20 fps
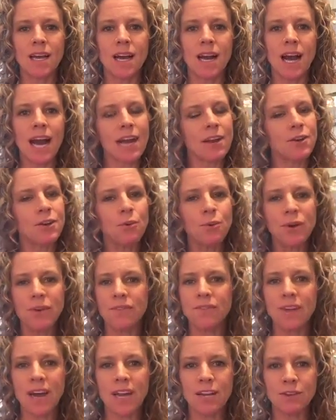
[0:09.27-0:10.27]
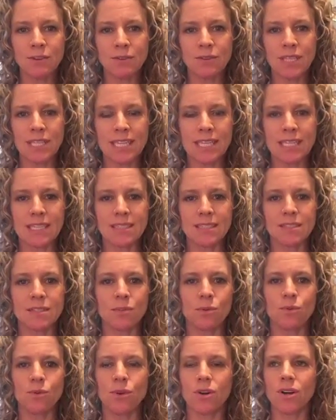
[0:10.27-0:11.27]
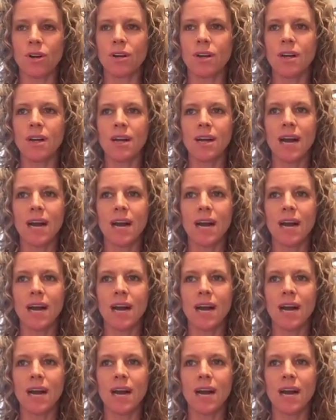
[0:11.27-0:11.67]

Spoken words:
I don't know where to find new leads, or